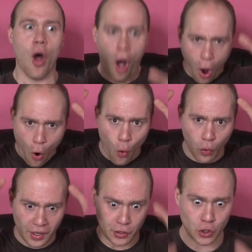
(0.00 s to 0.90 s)

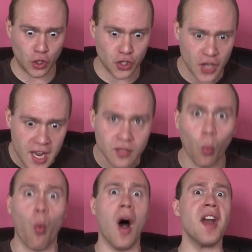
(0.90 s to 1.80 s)
Holy shit,
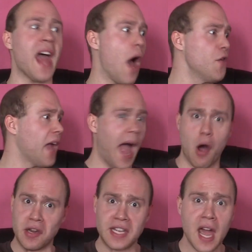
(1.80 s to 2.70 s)
what? How'd
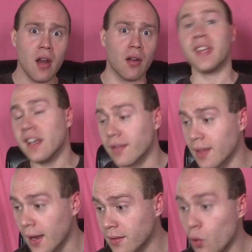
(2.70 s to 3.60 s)
he get her? He
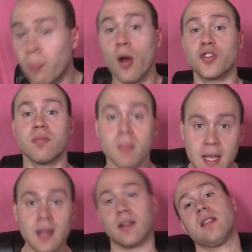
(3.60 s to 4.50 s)
decides to approach
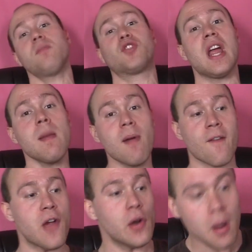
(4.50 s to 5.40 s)
me because I'm J-Bear, very